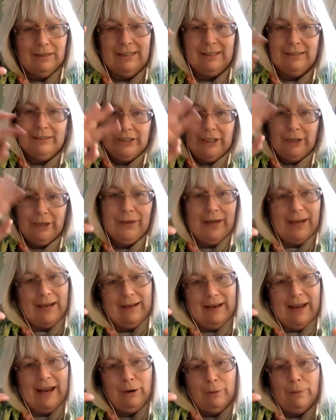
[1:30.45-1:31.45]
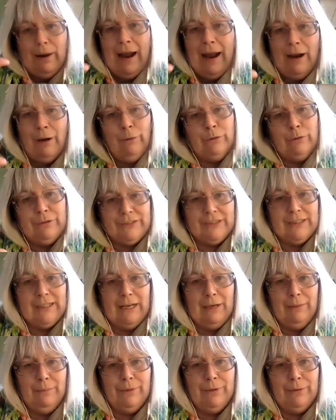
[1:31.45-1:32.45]
You know, that hour of
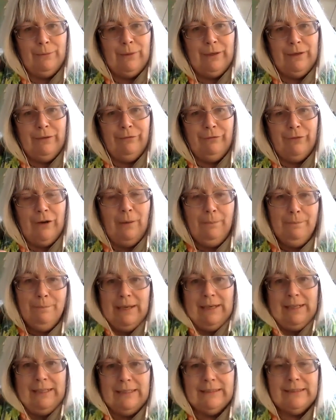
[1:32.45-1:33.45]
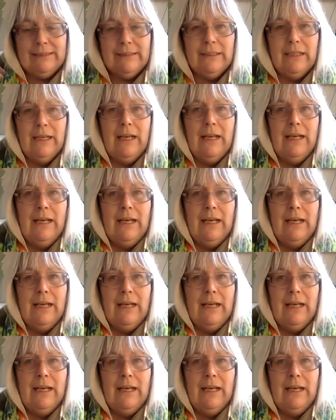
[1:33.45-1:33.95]
sleep that we've missed,